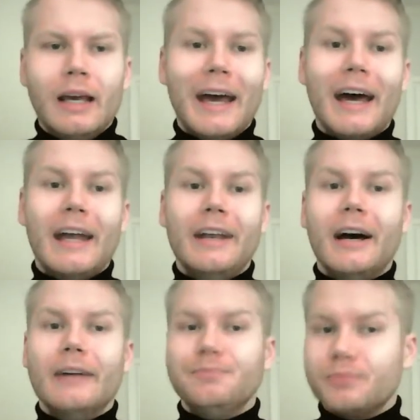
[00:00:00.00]
and
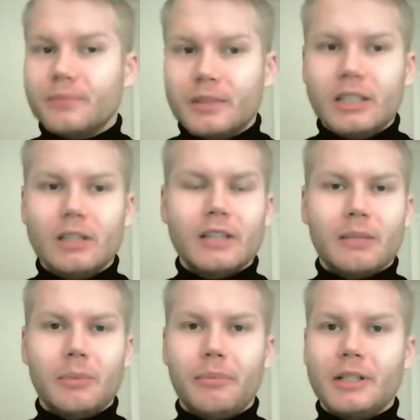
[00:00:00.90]
uh, see you inside
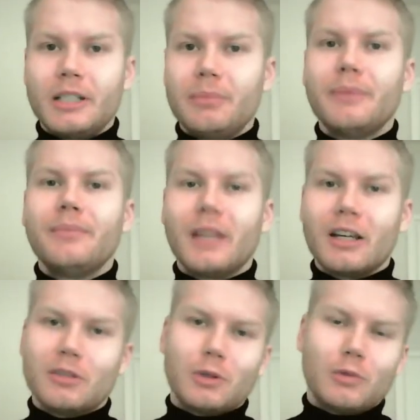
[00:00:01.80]
the membership. Thank
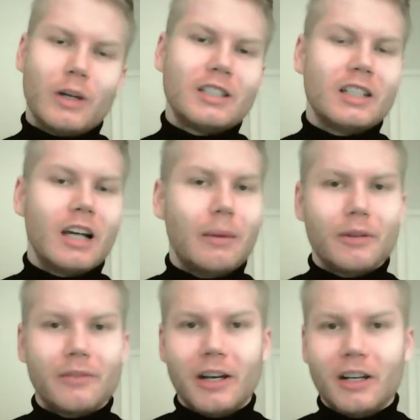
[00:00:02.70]
you so much for watching. I'm
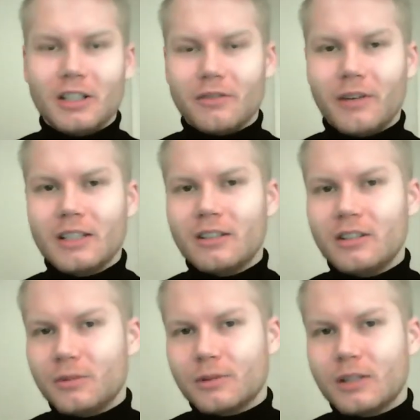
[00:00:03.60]
not a financial advisor.
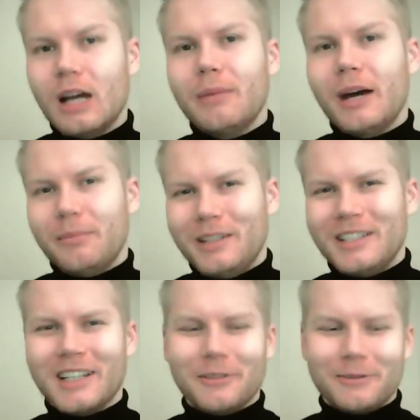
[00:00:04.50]
Subscribe and
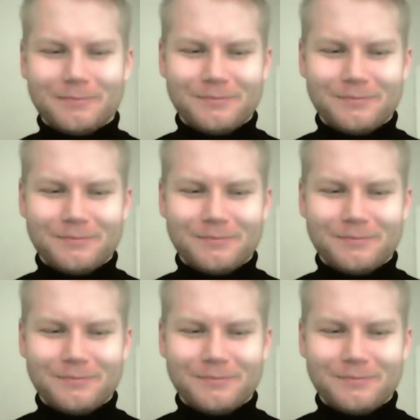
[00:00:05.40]
peace out.